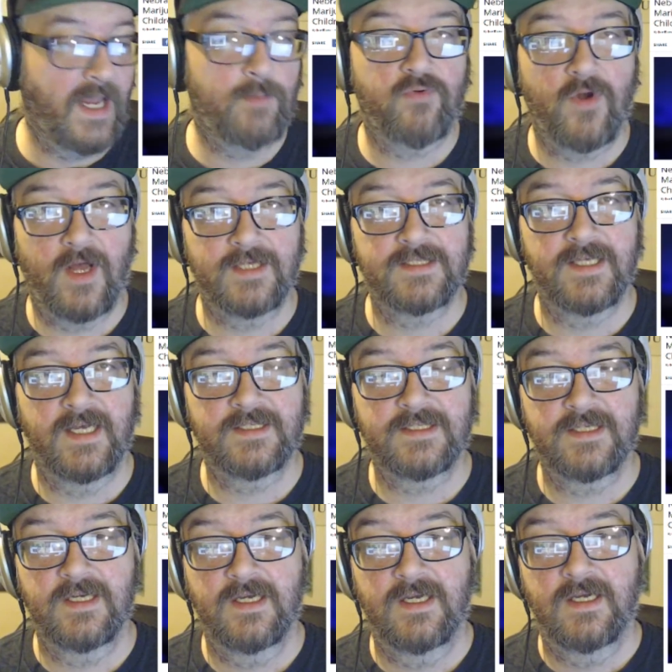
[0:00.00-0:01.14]
process
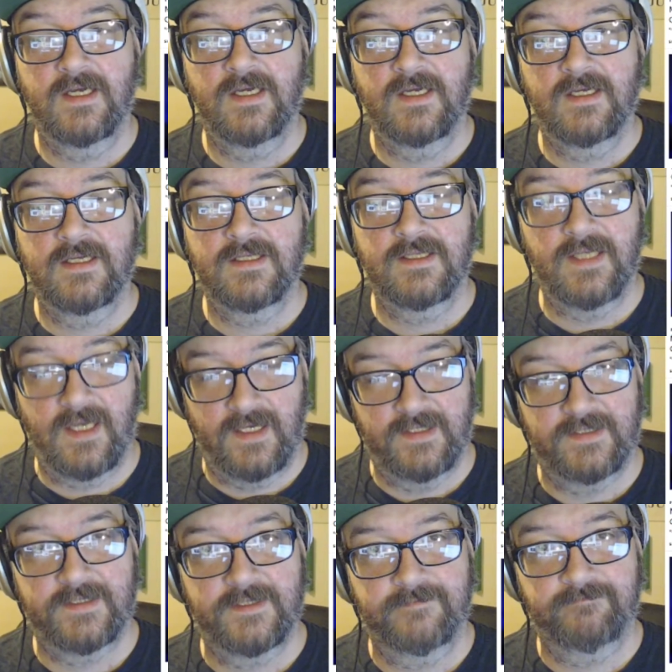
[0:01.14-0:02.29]

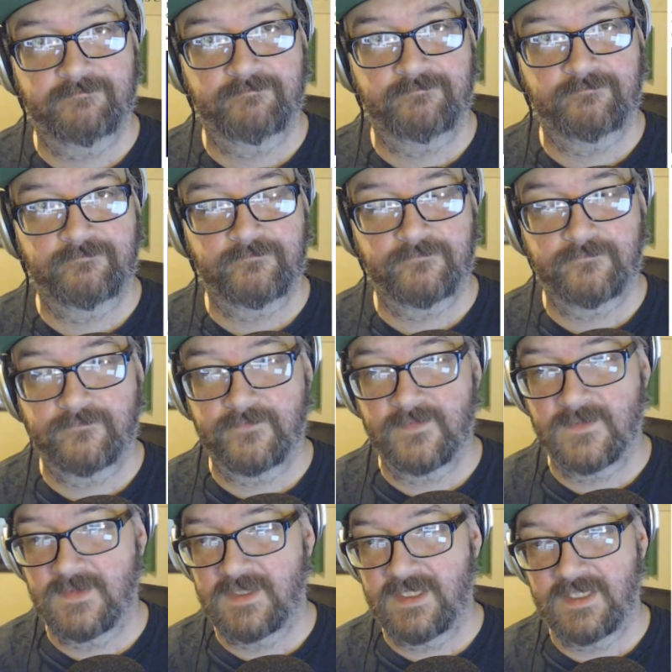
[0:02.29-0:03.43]
does.
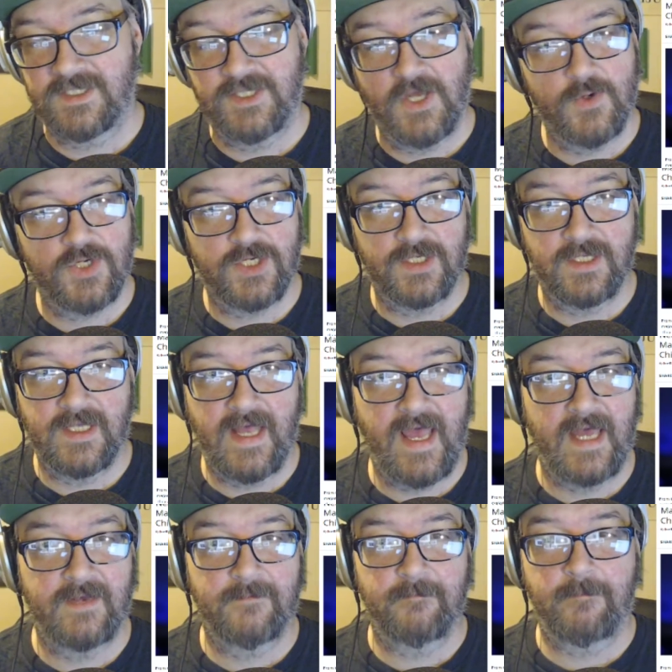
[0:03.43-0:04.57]
It's this notion
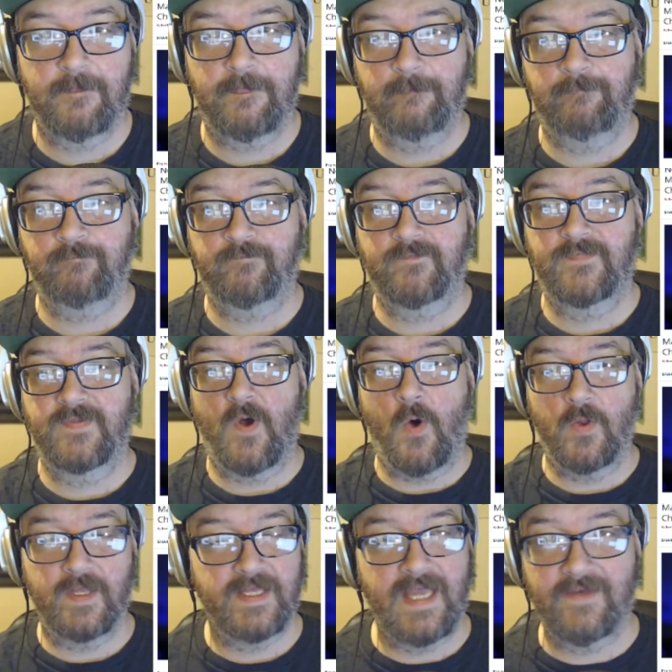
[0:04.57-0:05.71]
that
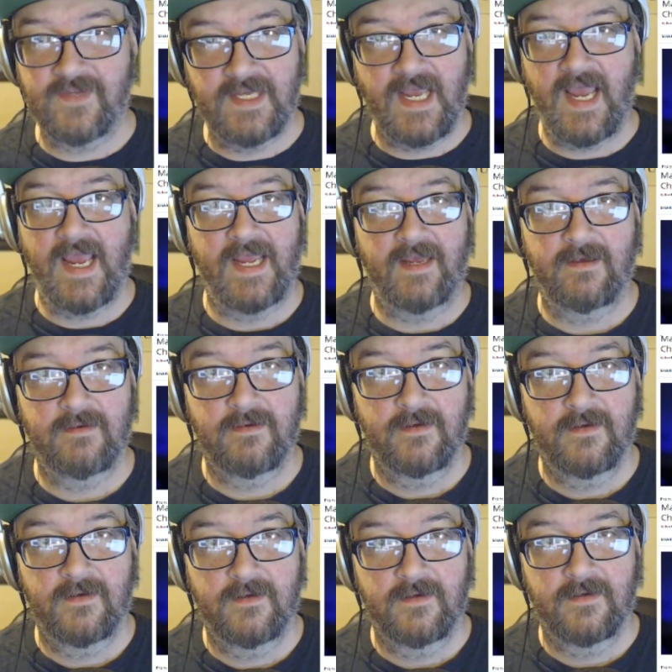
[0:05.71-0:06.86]
only the FDA
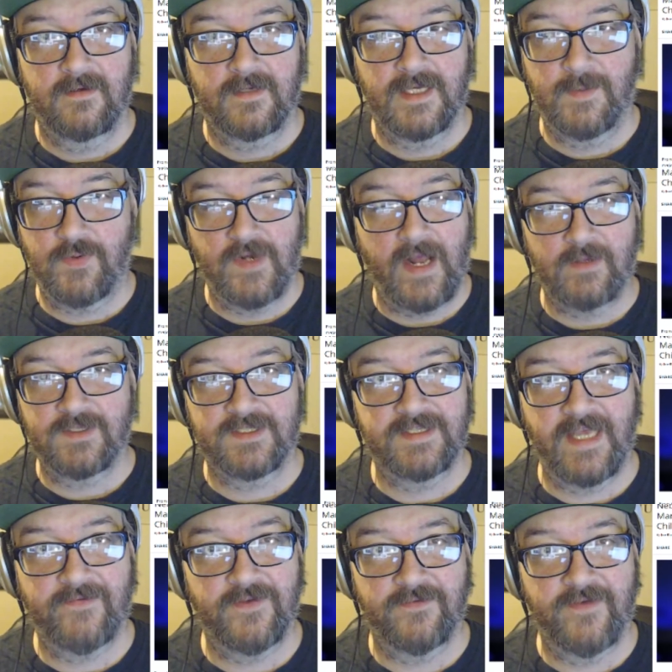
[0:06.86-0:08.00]
can pronounce
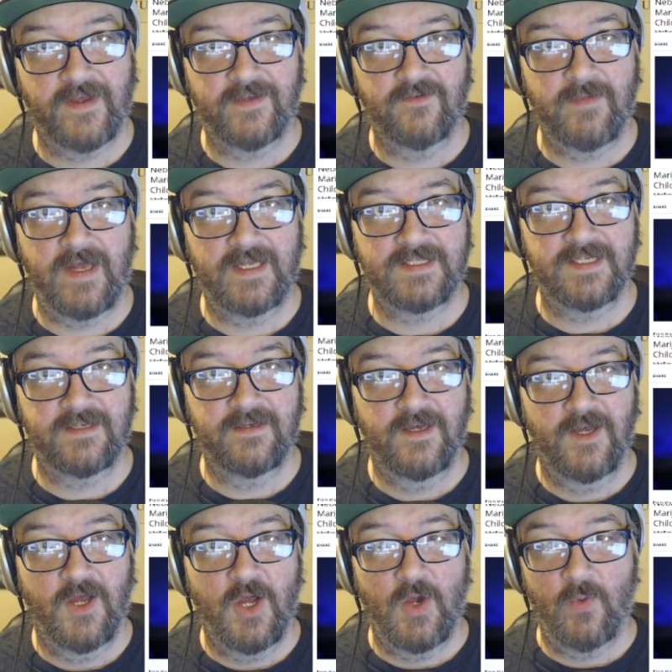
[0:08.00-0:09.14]
safe and effective medicine.
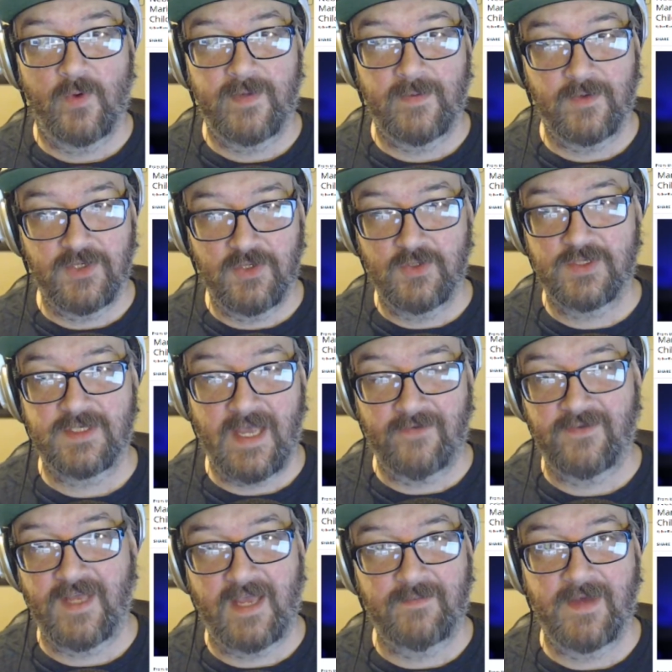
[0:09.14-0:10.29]
When people use
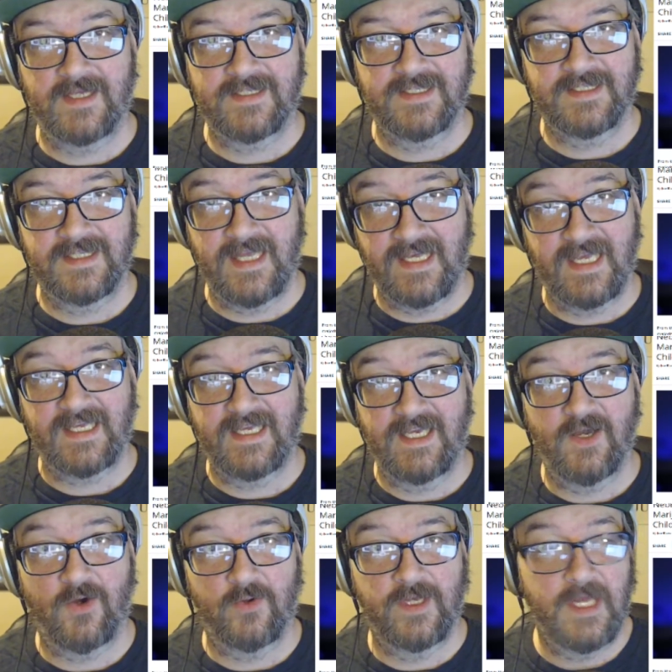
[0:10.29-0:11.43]
FDA medicines and they get
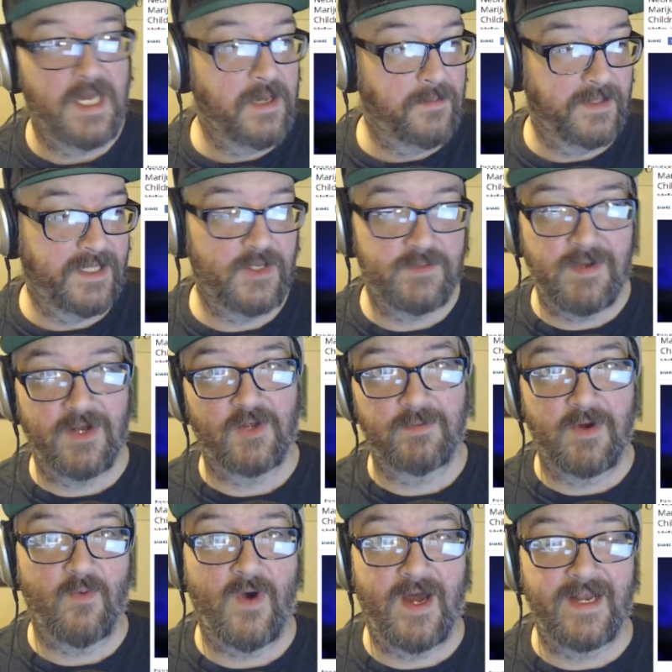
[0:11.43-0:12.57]
killed, but they use medical
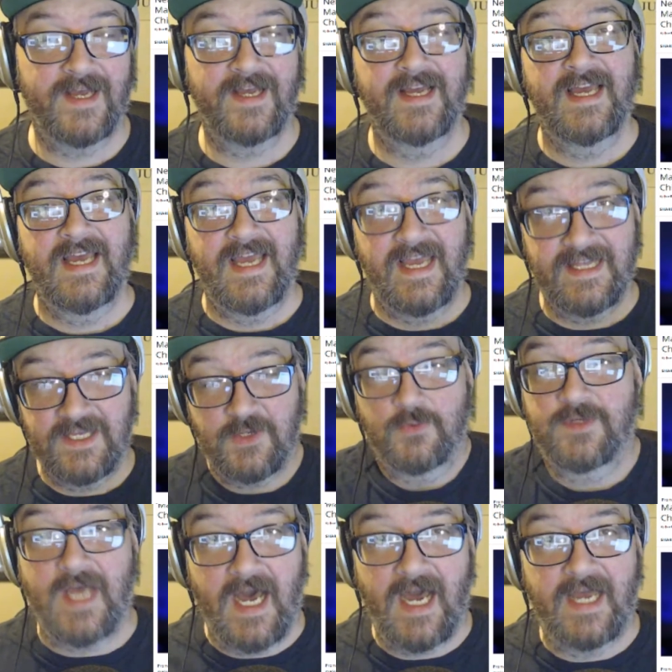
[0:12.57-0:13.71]
marijuana and they don't
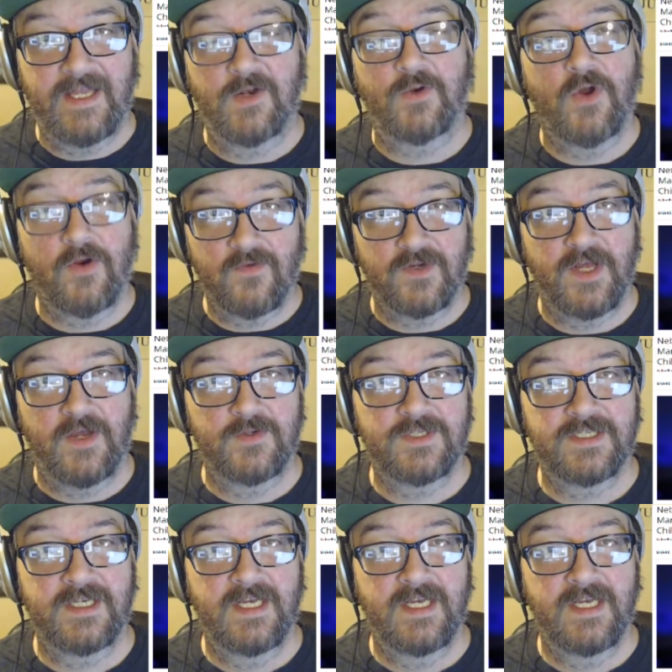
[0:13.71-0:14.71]
die, they don't overdose,